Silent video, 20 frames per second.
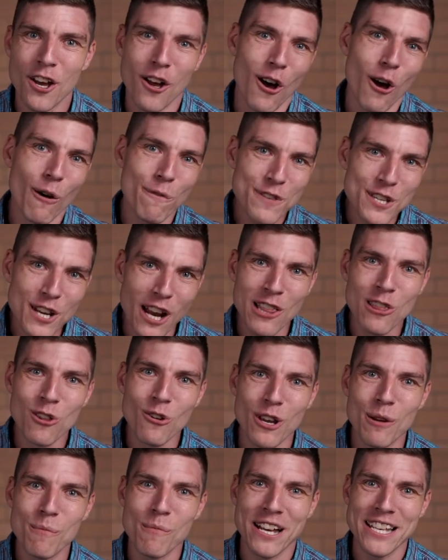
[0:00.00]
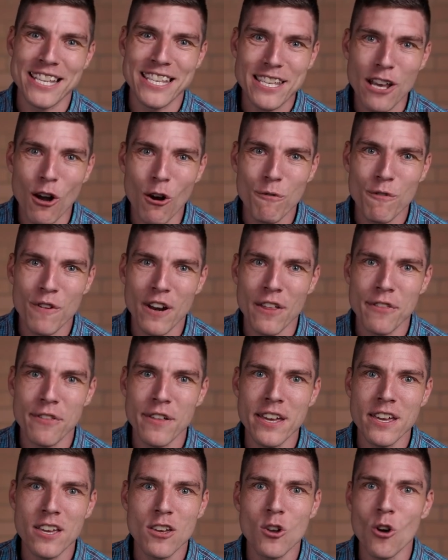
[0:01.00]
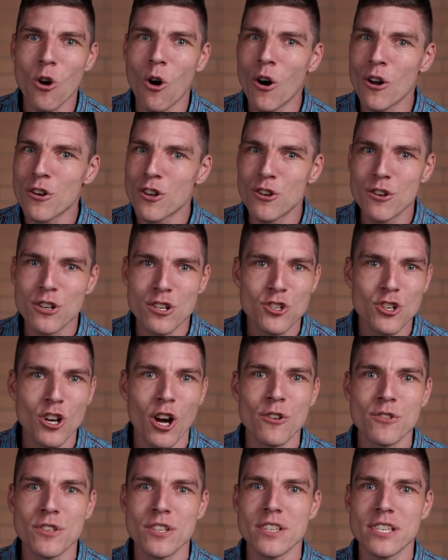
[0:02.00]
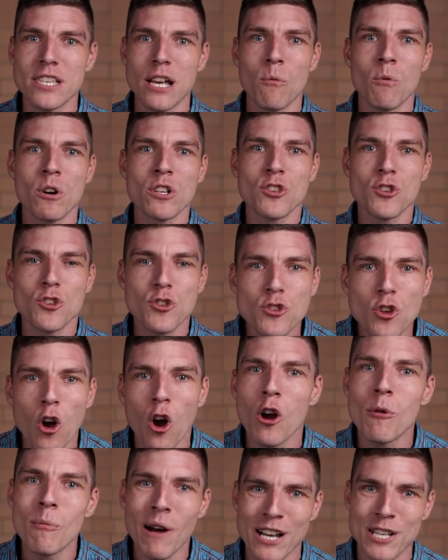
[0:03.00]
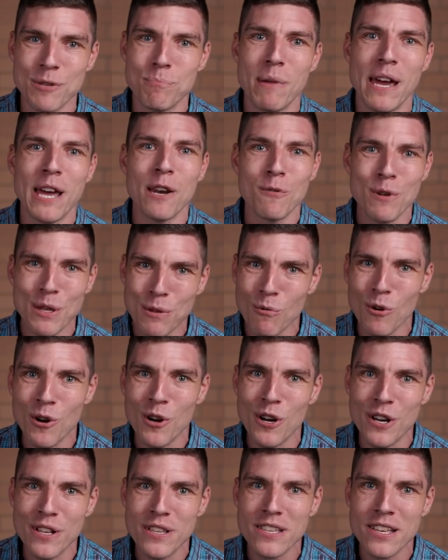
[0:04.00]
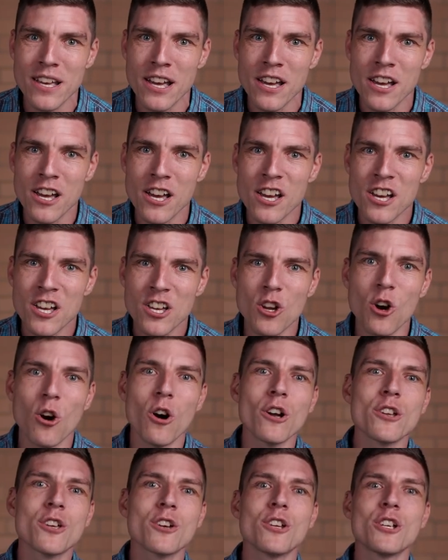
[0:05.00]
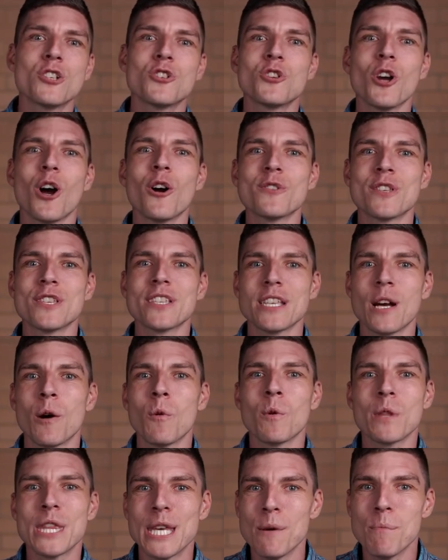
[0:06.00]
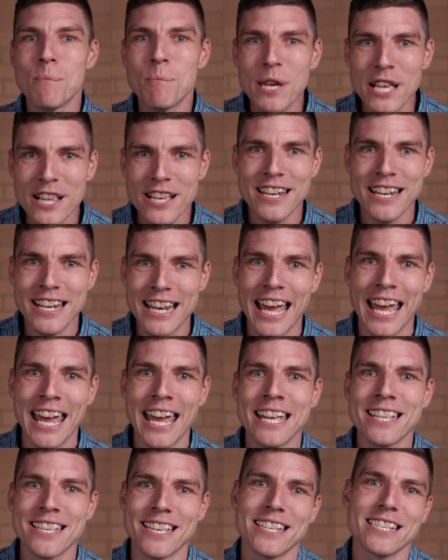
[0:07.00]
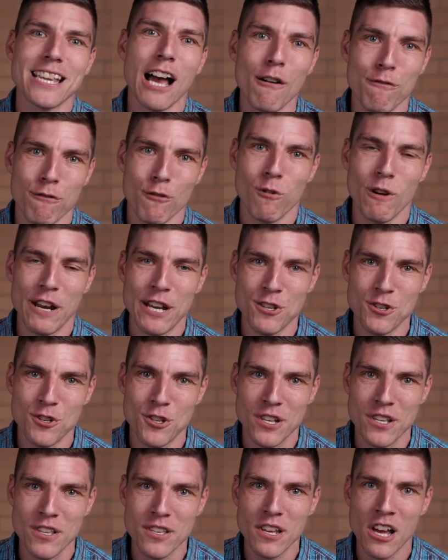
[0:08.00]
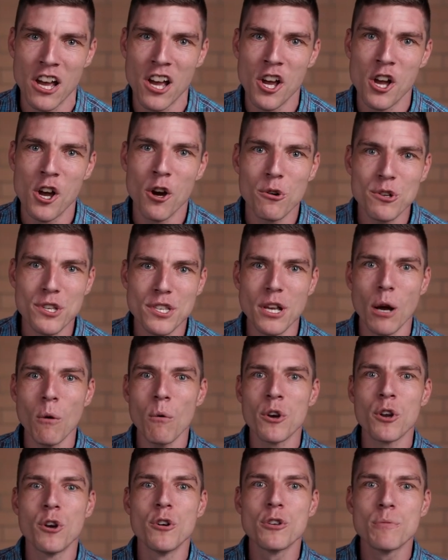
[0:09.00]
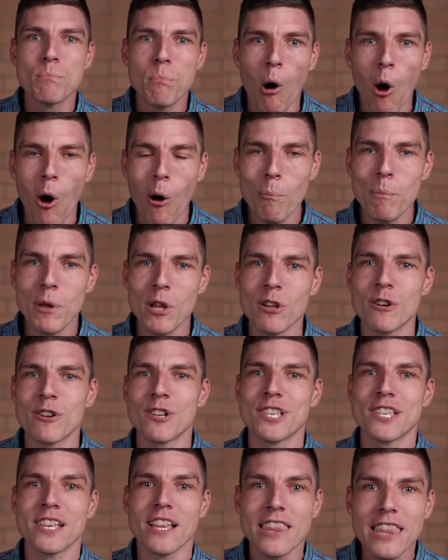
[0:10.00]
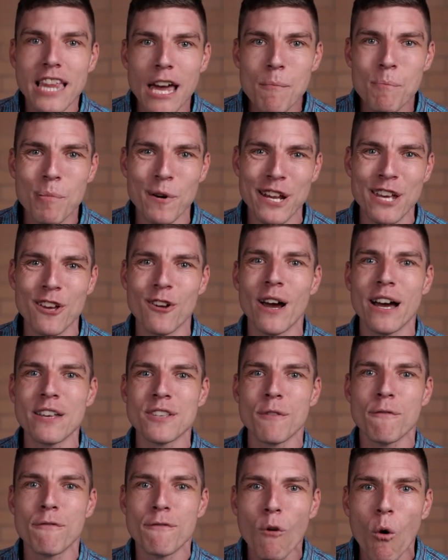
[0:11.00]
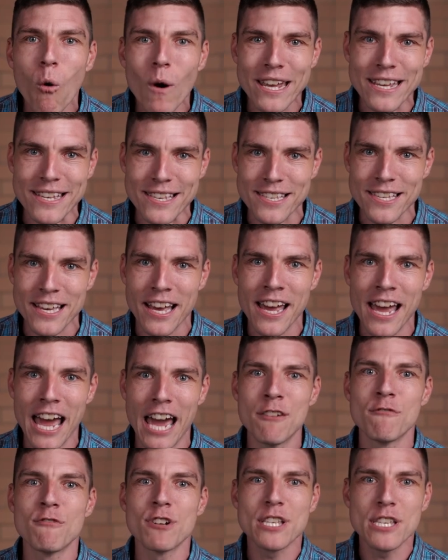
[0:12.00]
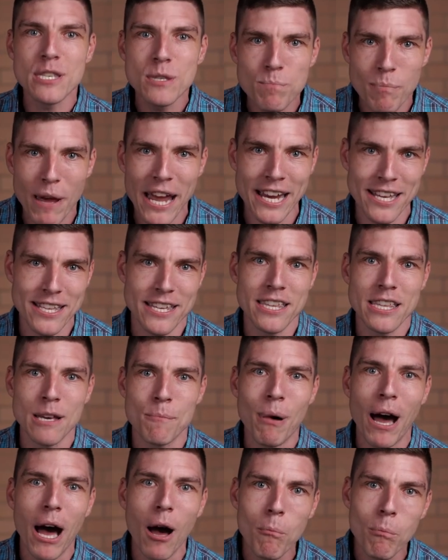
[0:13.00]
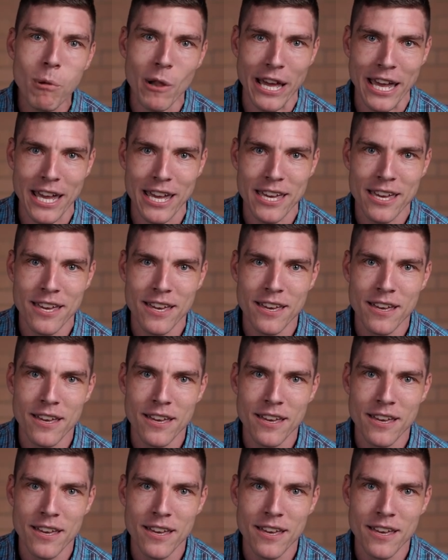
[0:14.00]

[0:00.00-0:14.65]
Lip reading: Often I look at myself and I think, God could have chosen someone so much better with words. God could have chosen someone with the ability to answer tough questions, or someone who's popular, a celebrity who has a voice and respect in the public.